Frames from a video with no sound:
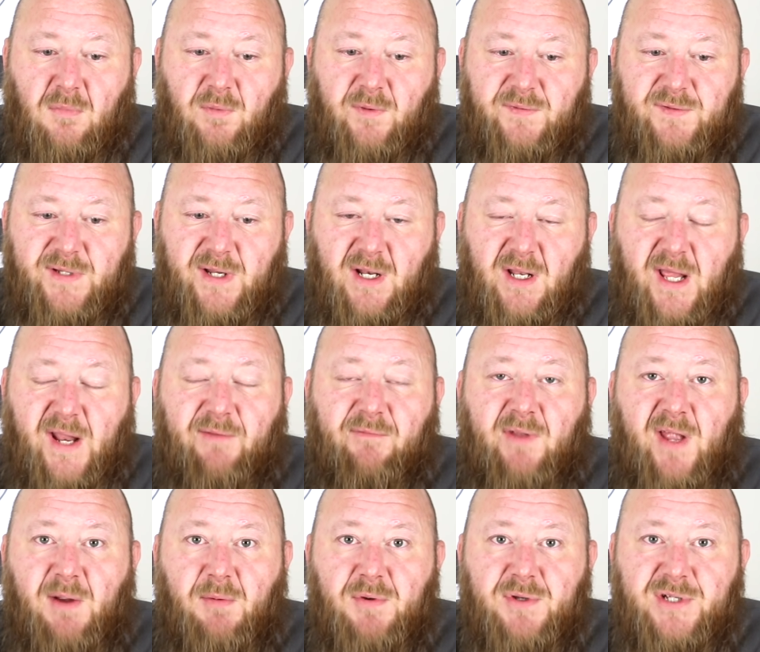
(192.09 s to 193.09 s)
We've seen a lot of
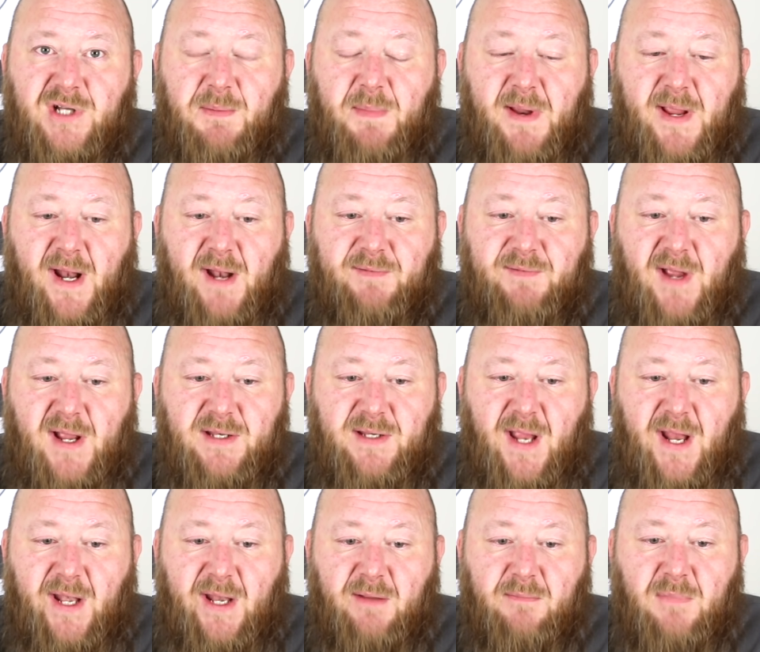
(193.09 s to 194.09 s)
light ones that are made out of
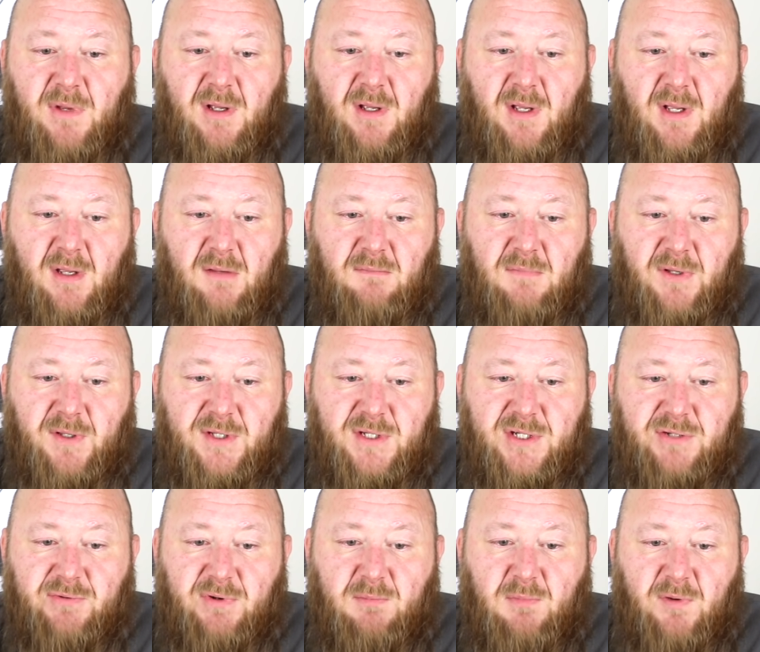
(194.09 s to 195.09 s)
titanium, but this
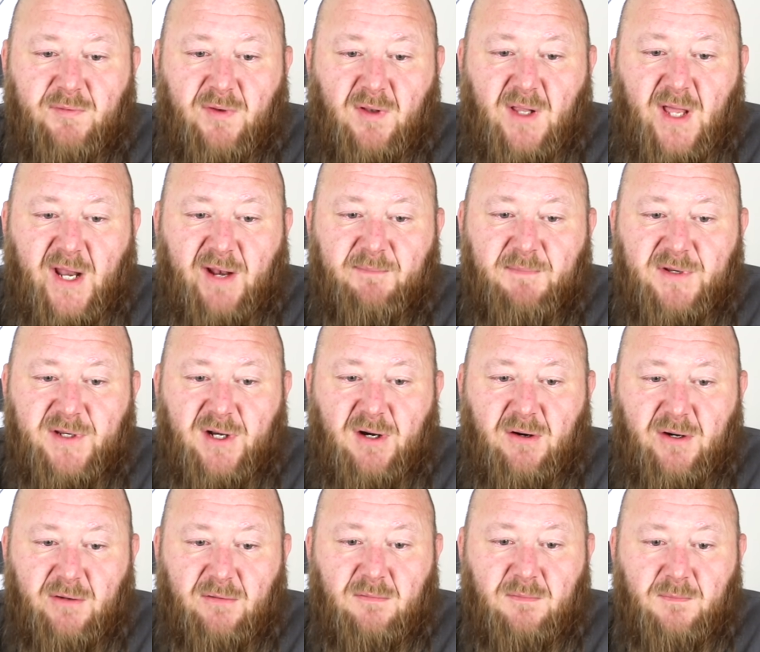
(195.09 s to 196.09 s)
has removed a lot of
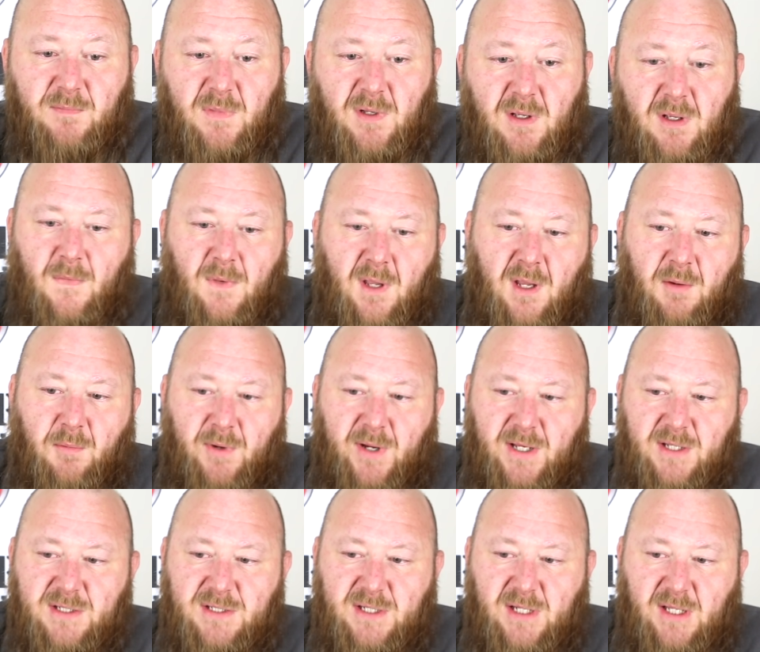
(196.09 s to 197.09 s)
material. And we
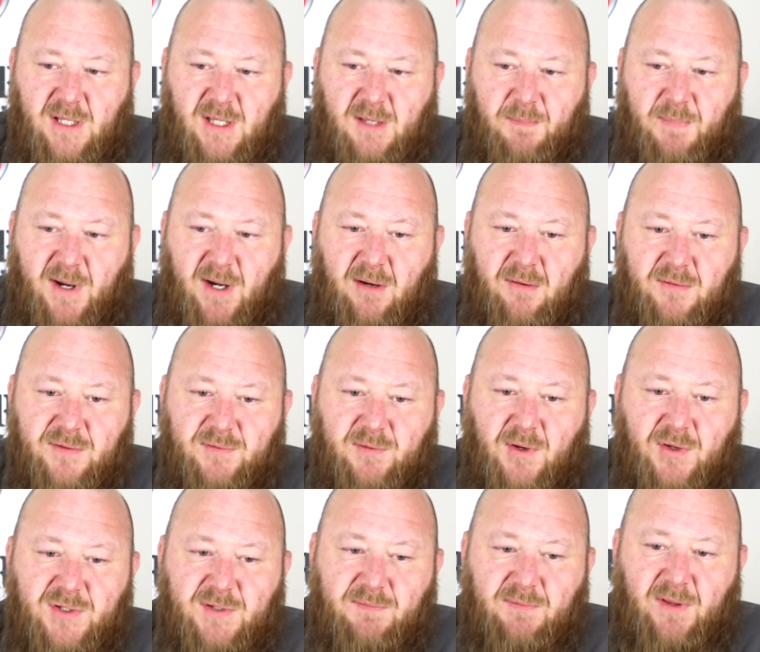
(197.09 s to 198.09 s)
can see that the barrel is
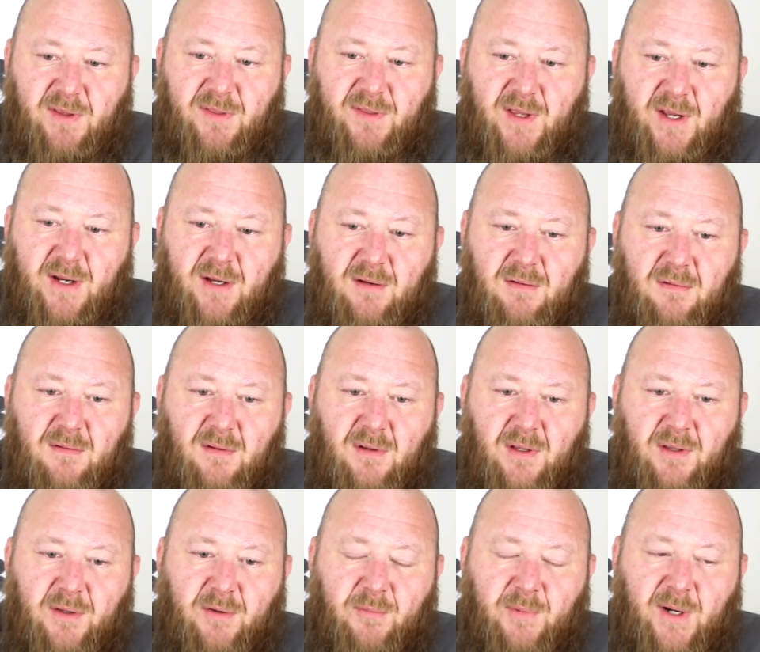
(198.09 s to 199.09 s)
relatively thick
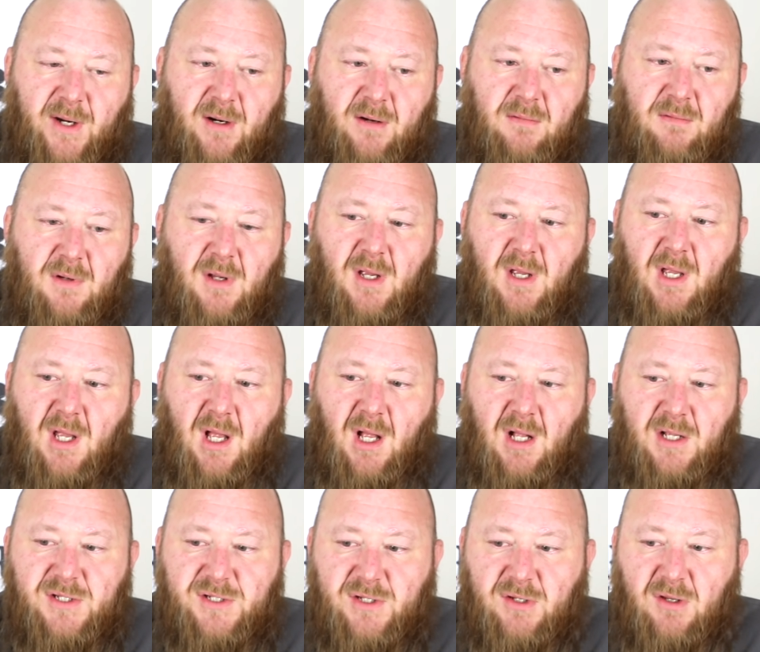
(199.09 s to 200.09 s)
in the rear.
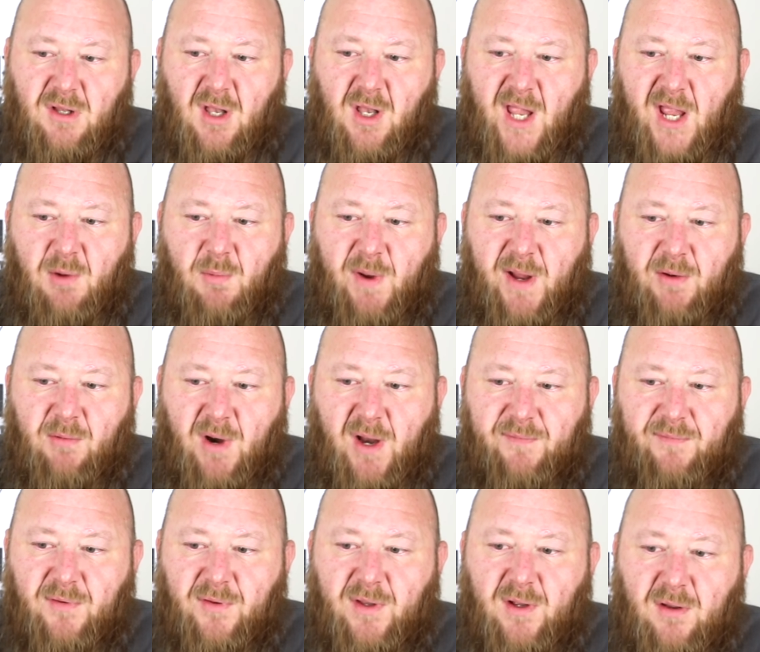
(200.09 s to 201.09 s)
Still a lightweight
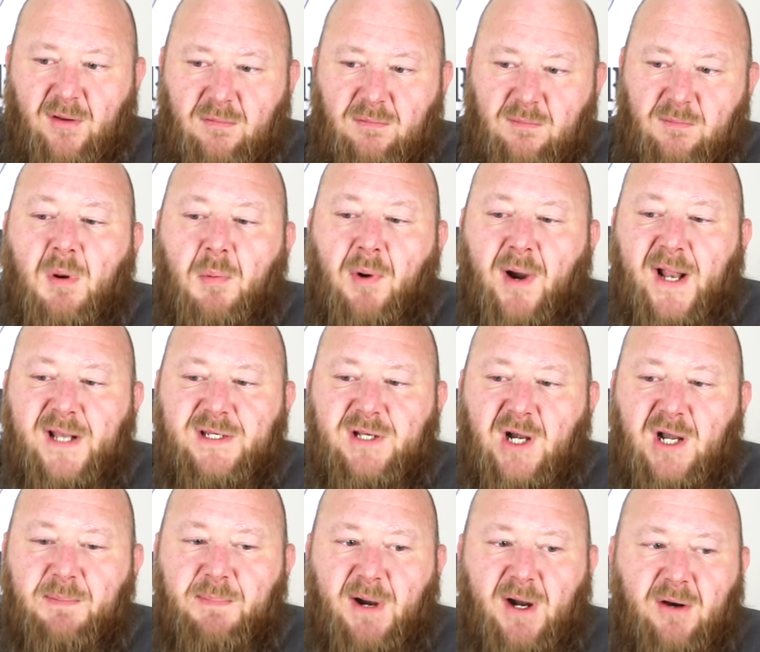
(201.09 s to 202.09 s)
rifle, though.
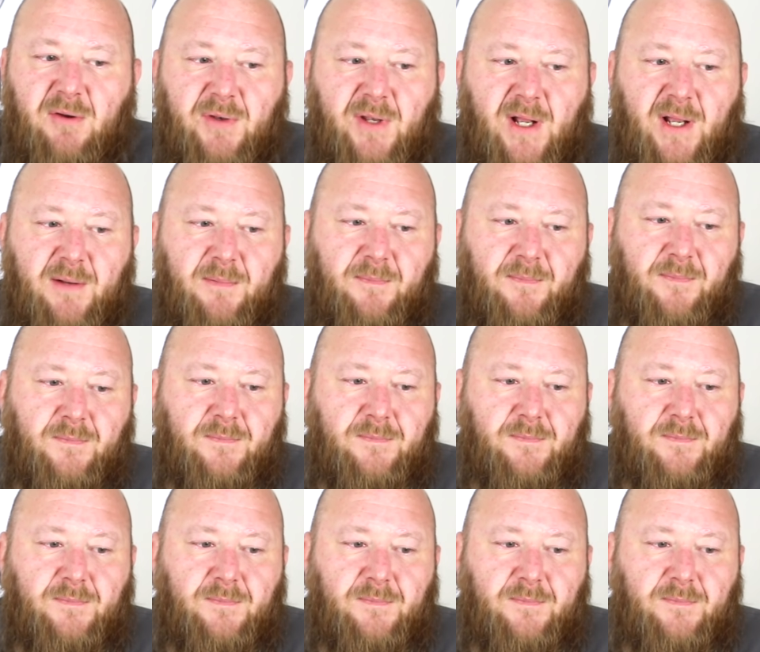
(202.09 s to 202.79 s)
Proprietary barrel nut.